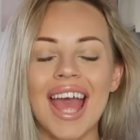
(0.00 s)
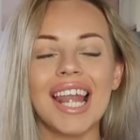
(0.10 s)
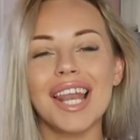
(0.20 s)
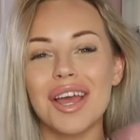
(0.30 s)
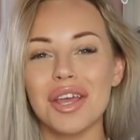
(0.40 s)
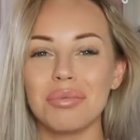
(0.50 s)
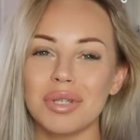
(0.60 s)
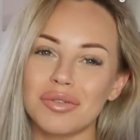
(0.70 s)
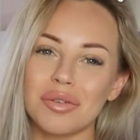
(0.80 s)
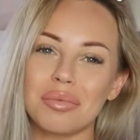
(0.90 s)
Hello
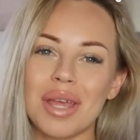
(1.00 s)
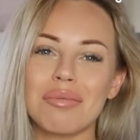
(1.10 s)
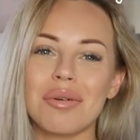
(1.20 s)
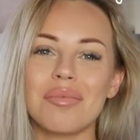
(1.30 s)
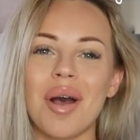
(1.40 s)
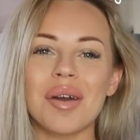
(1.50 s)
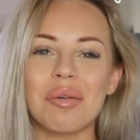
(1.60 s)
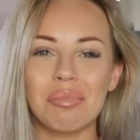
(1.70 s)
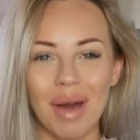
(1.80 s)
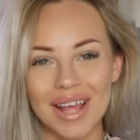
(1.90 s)
beautiful people and
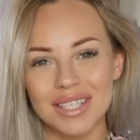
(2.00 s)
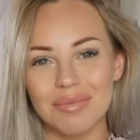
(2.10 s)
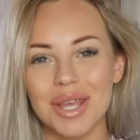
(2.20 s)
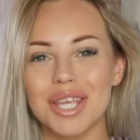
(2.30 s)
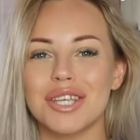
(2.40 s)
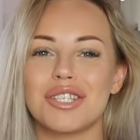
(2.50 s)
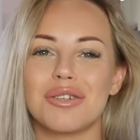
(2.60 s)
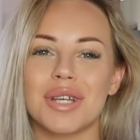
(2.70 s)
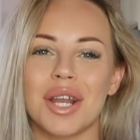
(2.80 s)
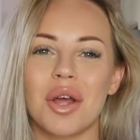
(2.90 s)
welcome back to my
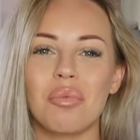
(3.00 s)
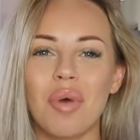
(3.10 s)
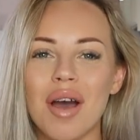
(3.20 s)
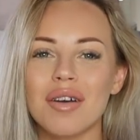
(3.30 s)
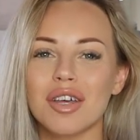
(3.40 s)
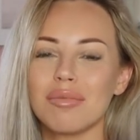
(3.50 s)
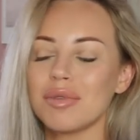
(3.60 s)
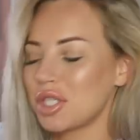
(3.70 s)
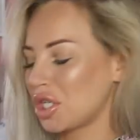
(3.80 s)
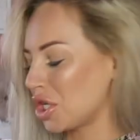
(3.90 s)
YouTube channel and
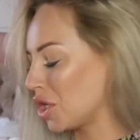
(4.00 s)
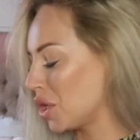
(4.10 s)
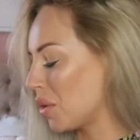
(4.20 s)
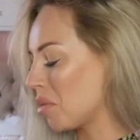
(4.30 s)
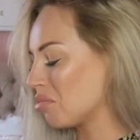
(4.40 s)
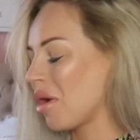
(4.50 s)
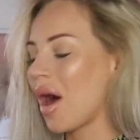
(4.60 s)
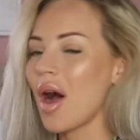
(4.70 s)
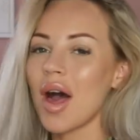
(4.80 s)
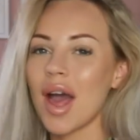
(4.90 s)
welcome to
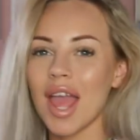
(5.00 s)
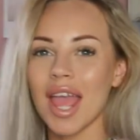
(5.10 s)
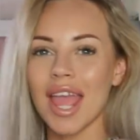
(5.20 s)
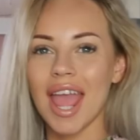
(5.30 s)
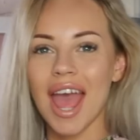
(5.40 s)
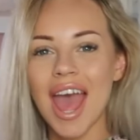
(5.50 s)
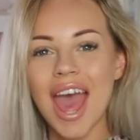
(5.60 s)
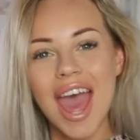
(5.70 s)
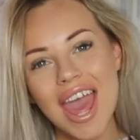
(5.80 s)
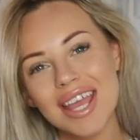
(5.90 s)
my
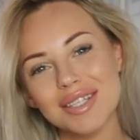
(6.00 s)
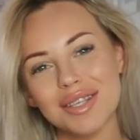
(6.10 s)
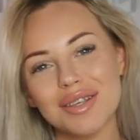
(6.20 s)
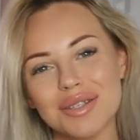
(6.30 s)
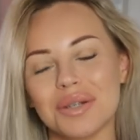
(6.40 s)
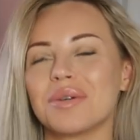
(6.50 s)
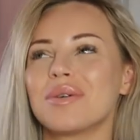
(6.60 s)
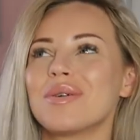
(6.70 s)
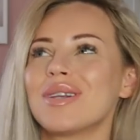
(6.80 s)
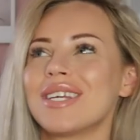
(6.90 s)
ASOS
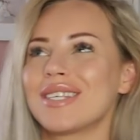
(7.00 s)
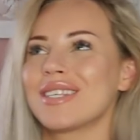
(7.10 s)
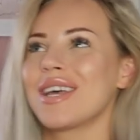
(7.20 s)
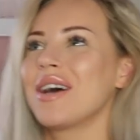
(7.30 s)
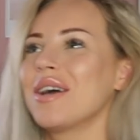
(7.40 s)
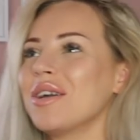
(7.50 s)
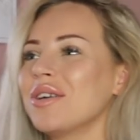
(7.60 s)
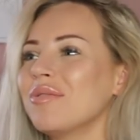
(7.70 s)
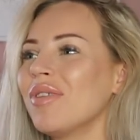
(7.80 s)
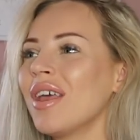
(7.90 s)
haul.
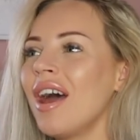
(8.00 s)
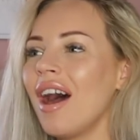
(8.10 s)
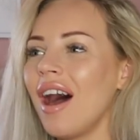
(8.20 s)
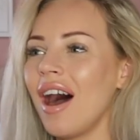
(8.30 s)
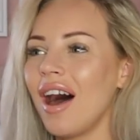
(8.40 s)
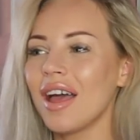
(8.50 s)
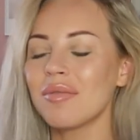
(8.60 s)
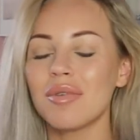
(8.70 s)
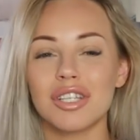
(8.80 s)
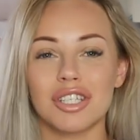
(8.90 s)
So I
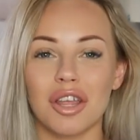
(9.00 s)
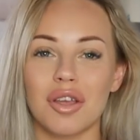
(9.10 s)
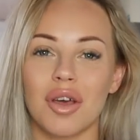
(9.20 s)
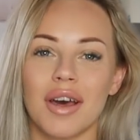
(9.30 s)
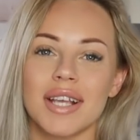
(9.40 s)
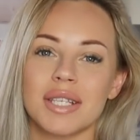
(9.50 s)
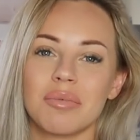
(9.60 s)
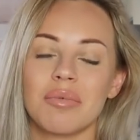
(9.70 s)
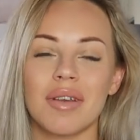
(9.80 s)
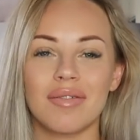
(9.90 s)
want to show you guys some
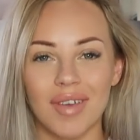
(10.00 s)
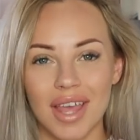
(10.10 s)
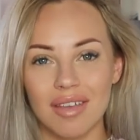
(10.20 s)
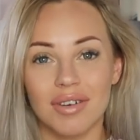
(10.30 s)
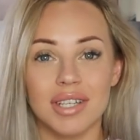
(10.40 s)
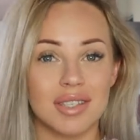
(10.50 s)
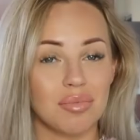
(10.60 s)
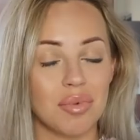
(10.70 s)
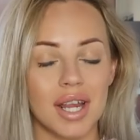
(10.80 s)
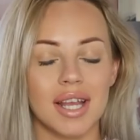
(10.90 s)
of my favourite
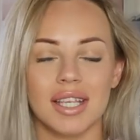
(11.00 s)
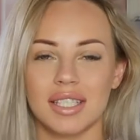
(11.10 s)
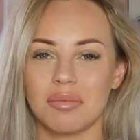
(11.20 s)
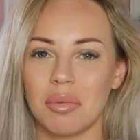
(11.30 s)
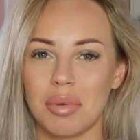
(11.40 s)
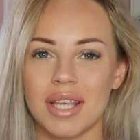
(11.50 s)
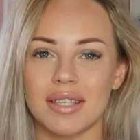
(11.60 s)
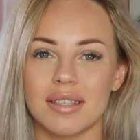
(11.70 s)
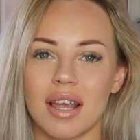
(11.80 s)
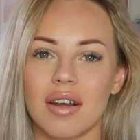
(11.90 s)
spring summer
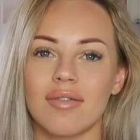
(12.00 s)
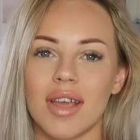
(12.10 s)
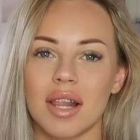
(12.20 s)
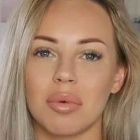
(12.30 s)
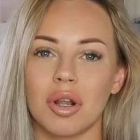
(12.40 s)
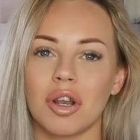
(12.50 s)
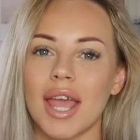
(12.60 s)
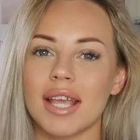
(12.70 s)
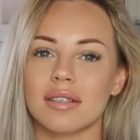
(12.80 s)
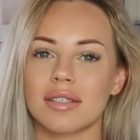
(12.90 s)
pieces that are available on
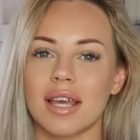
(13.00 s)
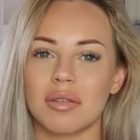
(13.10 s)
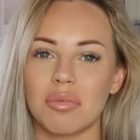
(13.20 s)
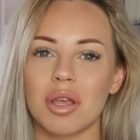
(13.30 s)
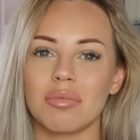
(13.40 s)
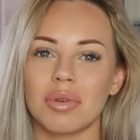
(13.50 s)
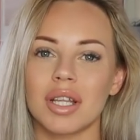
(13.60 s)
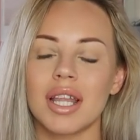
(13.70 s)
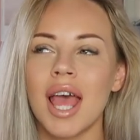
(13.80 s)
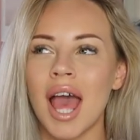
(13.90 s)
ASOS at the
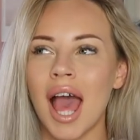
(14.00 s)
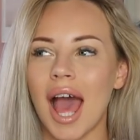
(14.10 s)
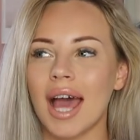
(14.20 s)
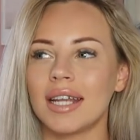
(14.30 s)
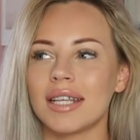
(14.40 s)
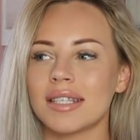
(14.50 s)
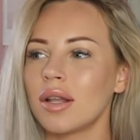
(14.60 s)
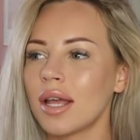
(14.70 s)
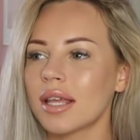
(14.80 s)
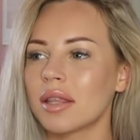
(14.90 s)
moment. And it's
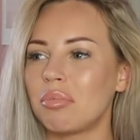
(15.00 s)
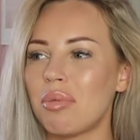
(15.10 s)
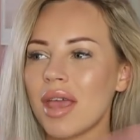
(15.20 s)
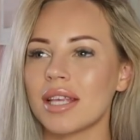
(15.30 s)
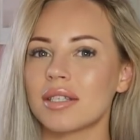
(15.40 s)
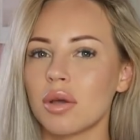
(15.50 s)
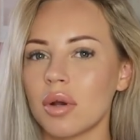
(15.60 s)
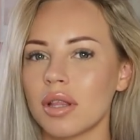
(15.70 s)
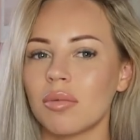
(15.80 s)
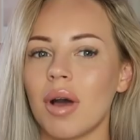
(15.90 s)
not like the biggest
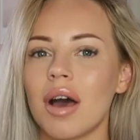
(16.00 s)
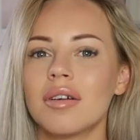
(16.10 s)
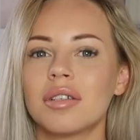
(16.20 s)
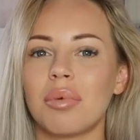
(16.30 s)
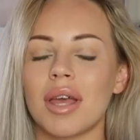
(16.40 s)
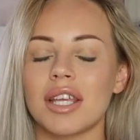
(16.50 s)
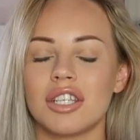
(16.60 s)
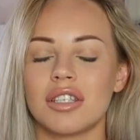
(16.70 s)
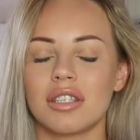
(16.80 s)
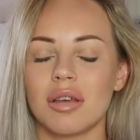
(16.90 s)
haul in the world, but it's
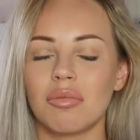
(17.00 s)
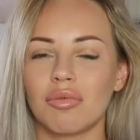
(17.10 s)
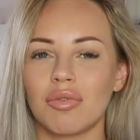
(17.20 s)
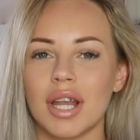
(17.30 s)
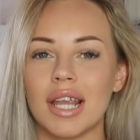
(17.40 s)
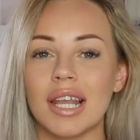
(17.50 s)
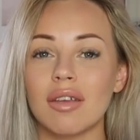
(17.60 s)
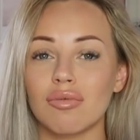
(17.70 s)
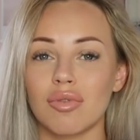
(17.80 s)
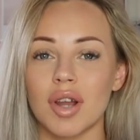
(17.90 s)
just some
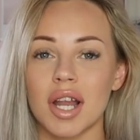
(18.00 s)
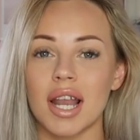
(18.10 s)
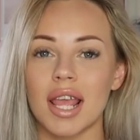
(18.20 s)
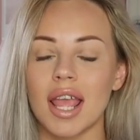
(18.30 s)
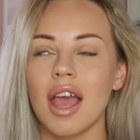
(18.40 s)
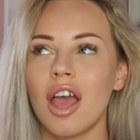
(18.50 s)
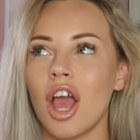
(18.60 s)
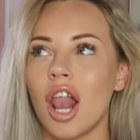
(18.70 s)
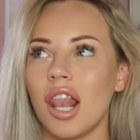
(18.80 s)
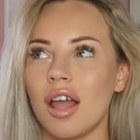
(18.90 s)
really really
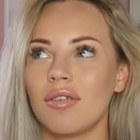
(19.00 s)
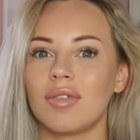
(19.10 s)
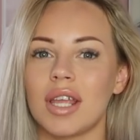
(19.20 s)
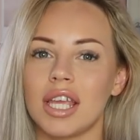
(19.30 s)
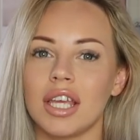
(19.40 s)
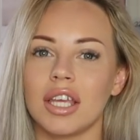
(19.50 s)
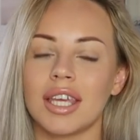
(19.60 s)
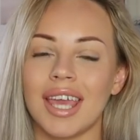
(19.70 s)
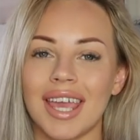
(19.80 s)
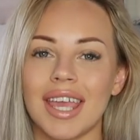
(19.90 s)
lovely
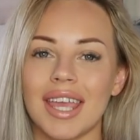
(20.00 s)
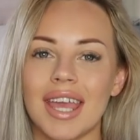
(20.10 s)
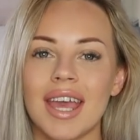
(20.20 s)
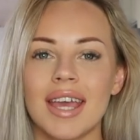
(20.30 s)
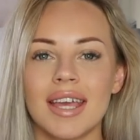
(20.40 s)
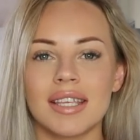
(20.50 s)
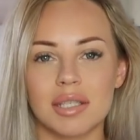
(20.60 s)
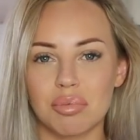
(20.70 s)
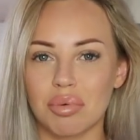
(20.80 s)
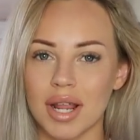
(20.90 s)
key
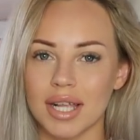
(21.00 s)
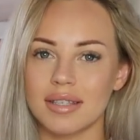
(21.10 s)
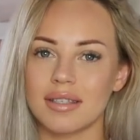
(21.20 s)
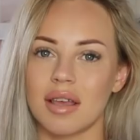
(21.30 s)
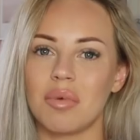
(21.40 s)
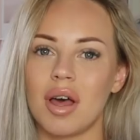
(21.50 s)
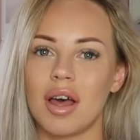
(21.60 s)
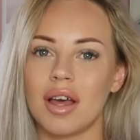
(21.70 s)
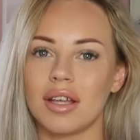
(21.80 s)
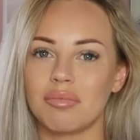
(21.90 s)
spring
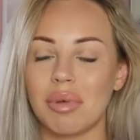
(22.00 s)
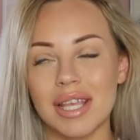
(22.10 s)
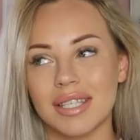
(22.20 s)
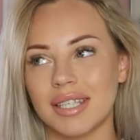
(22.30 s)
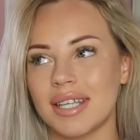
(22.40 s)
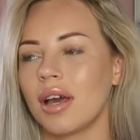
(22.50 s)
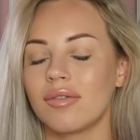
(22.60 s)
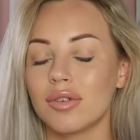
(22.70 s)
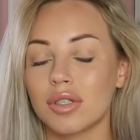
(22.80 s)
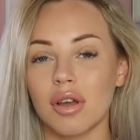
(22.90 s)
summer pieces, and
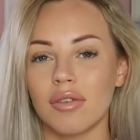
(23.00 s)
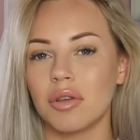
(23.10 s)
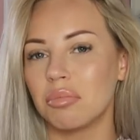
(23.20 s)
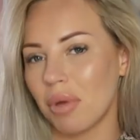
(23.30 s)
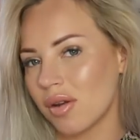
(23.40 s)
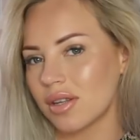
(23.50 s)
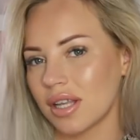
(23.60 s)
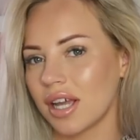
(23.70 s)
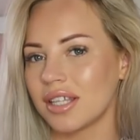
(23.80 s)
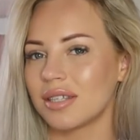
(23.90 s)
I've also got a few bonus
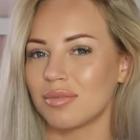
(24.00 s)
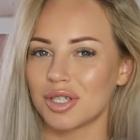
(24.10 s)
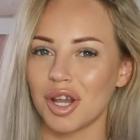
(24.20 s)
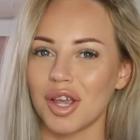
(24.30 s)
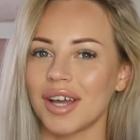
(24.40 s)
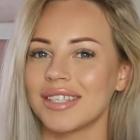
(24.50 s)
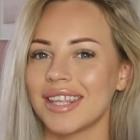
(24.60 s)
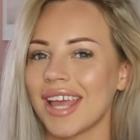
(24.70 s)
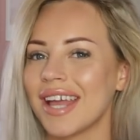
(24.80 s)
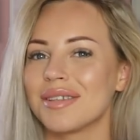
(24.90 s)
items to show you guys at
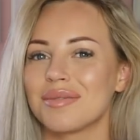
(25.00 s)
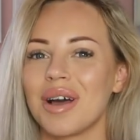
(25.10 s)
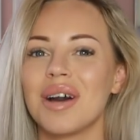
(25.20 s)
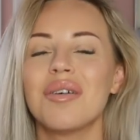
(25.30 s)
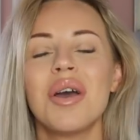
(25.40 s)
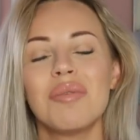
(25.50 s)
the end as well,